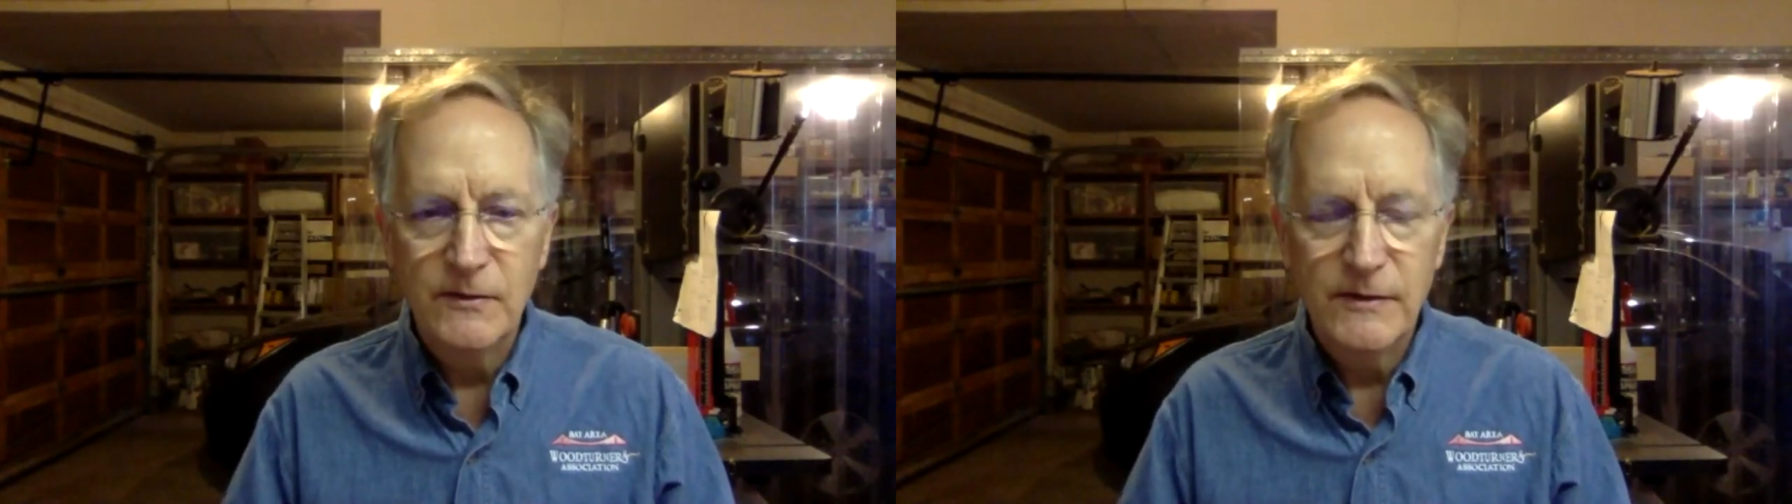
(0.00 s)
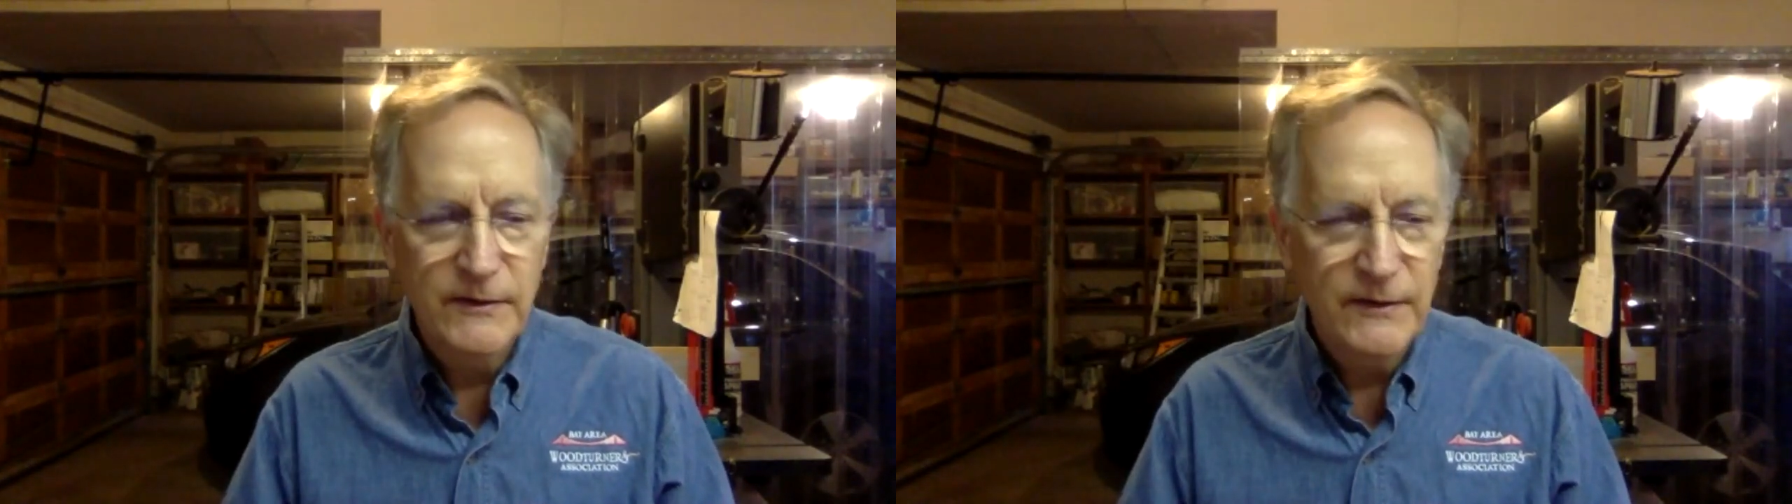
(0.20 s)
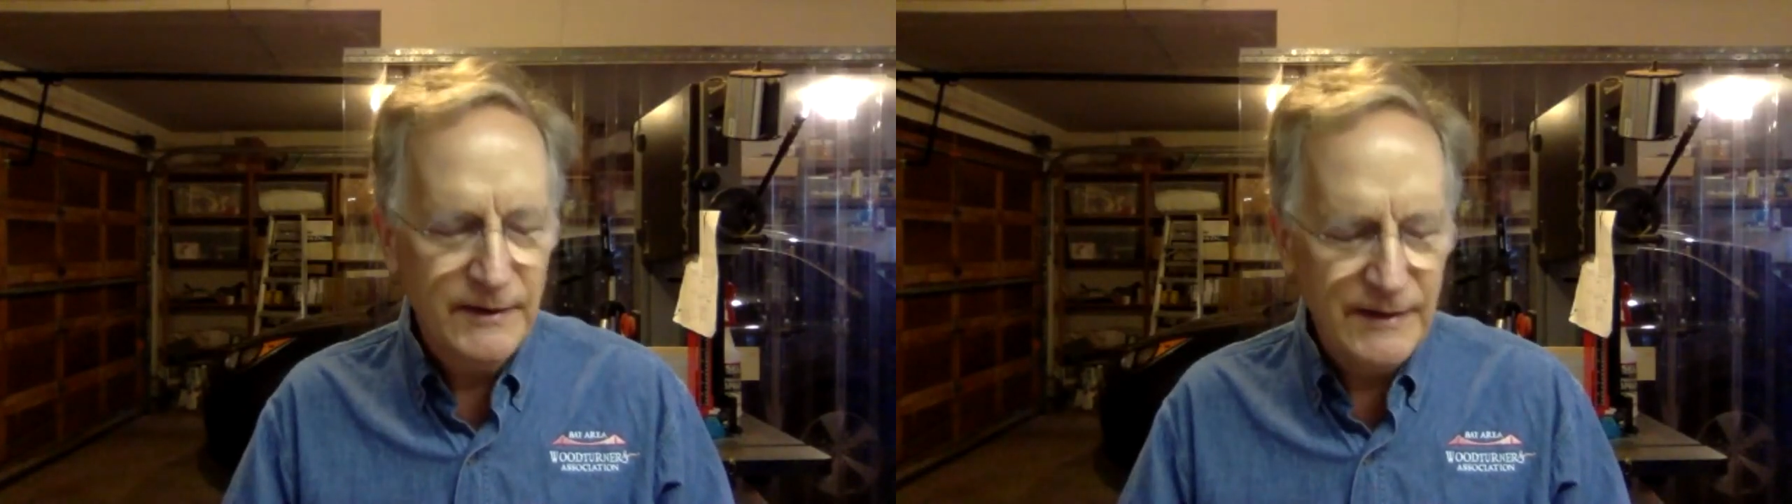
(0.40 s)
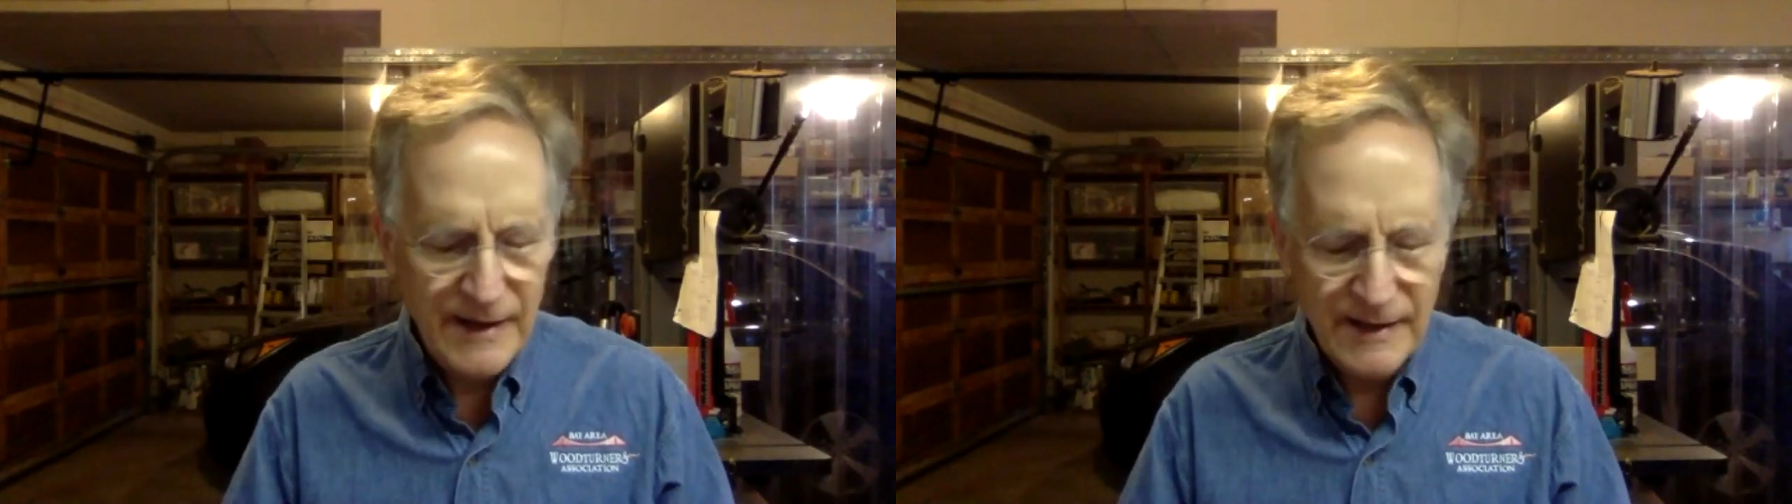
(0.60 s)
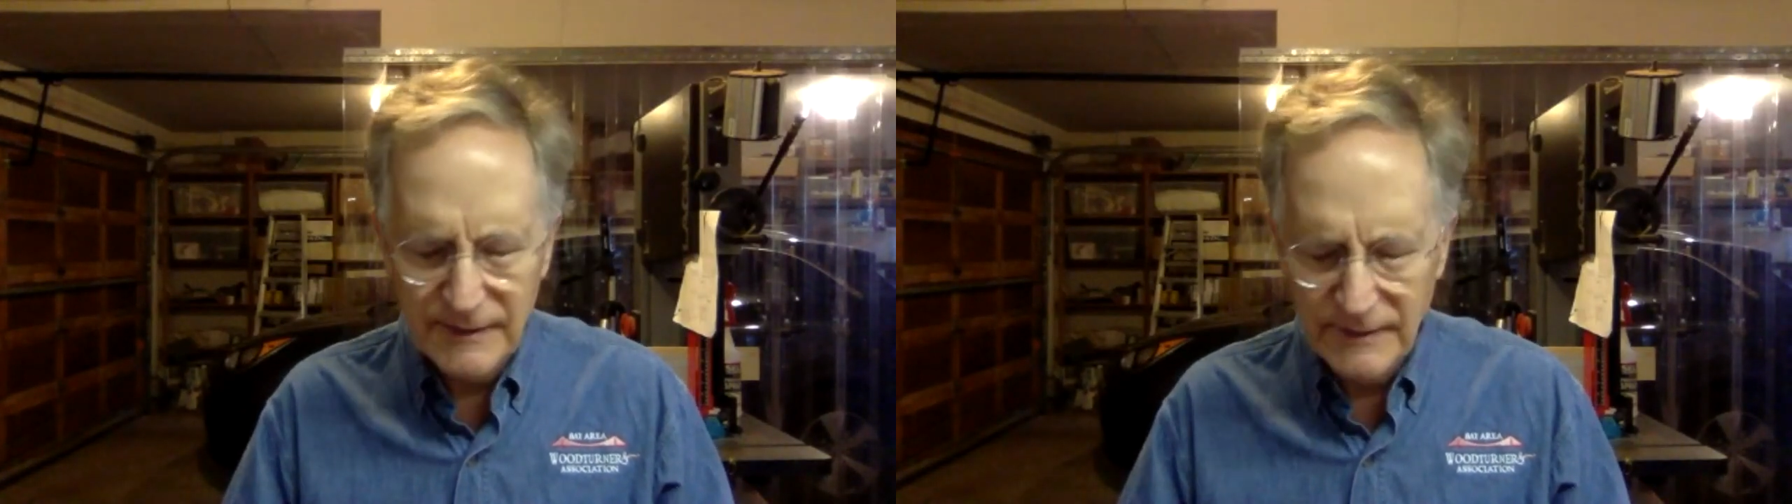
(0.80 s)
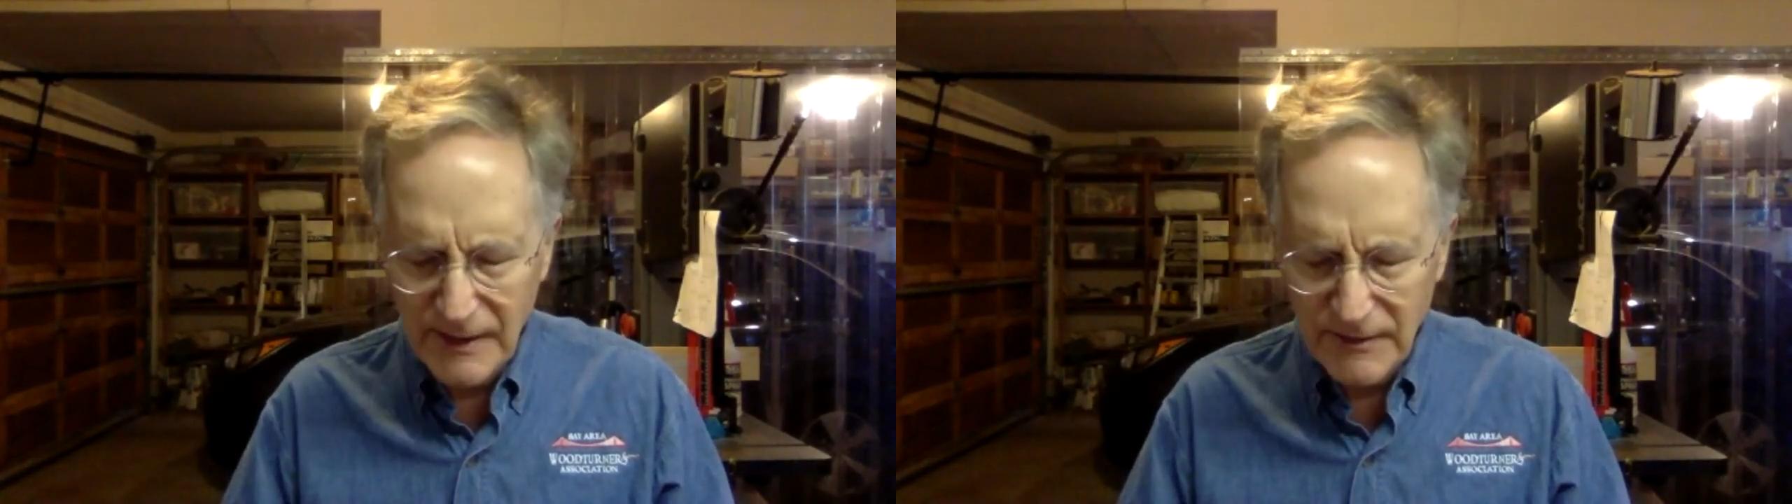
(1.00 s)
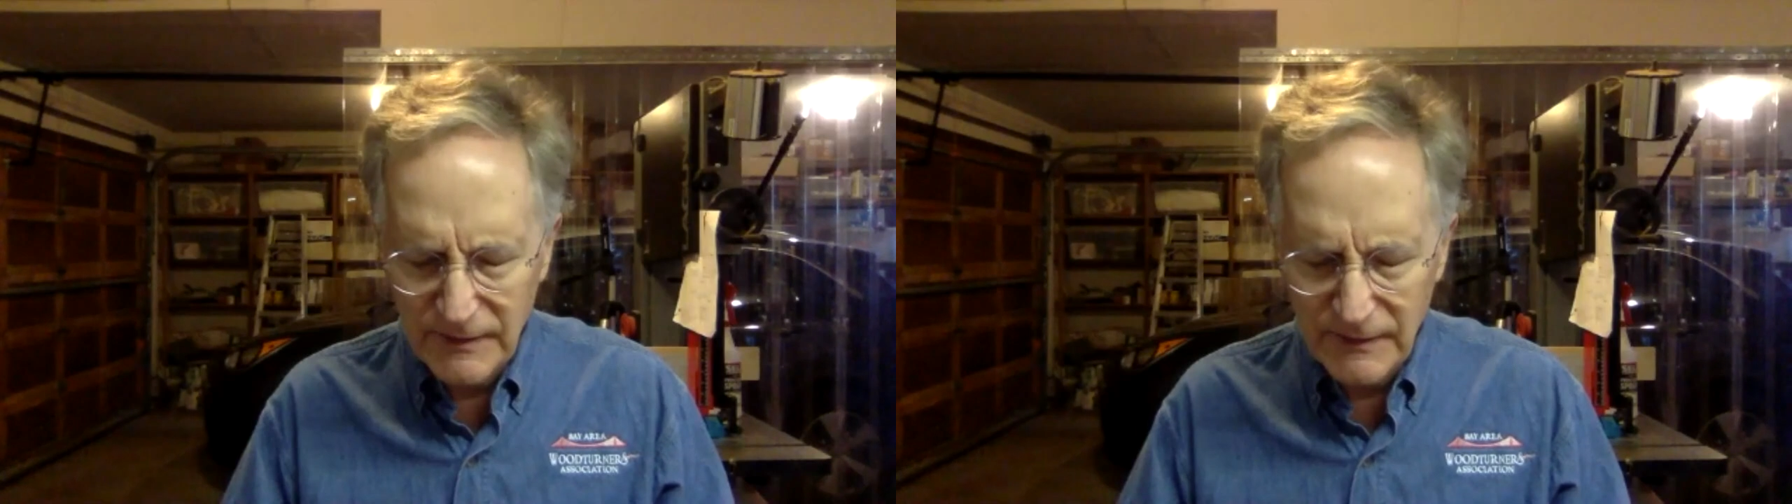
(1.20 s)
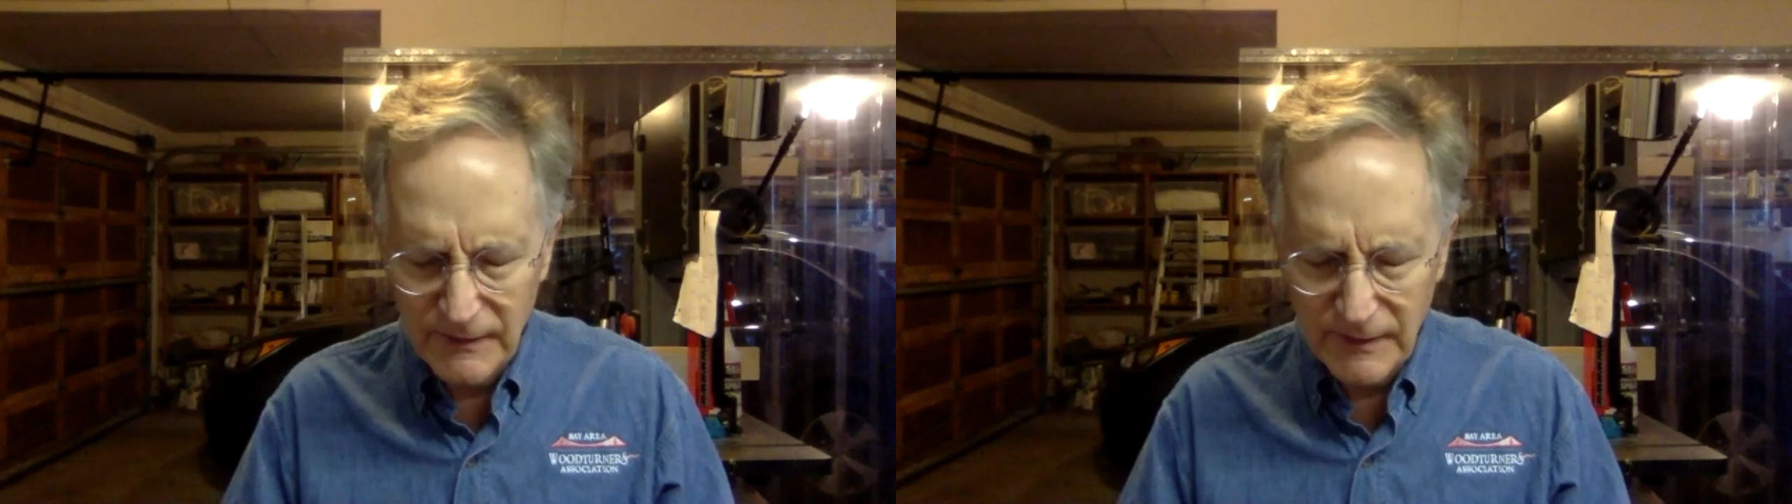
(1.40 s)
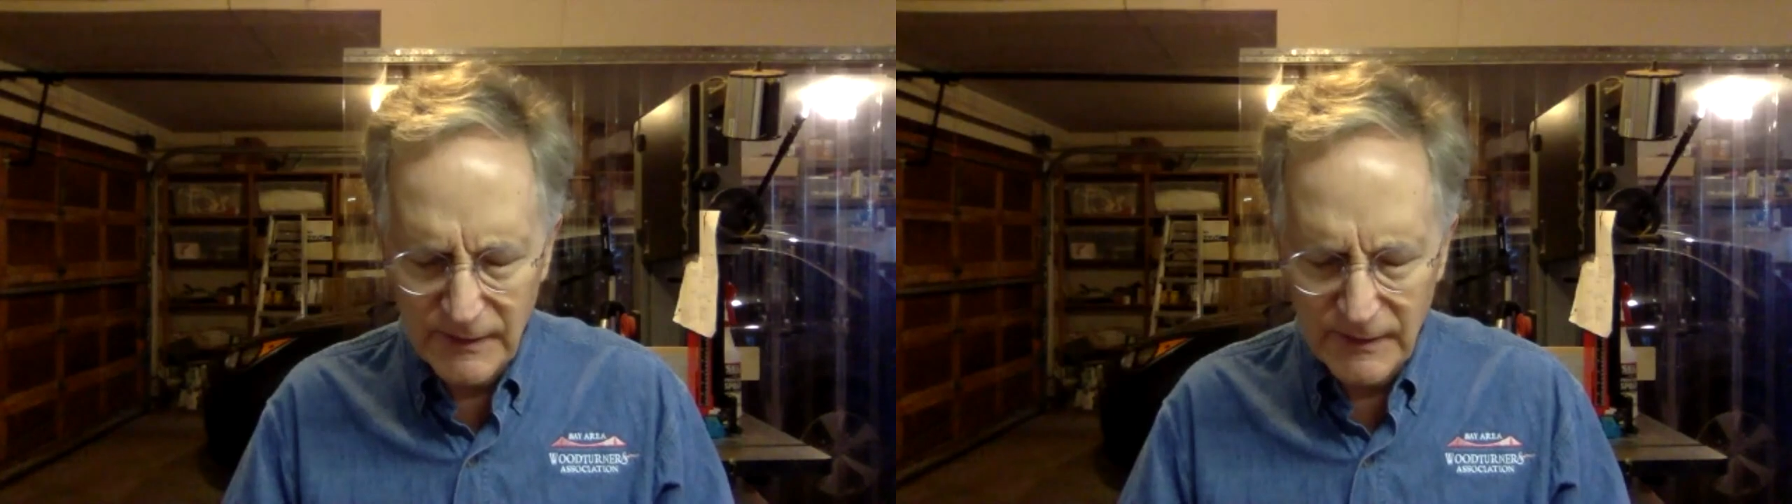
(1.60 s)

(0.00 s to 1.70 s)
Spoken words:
There's a guy down in,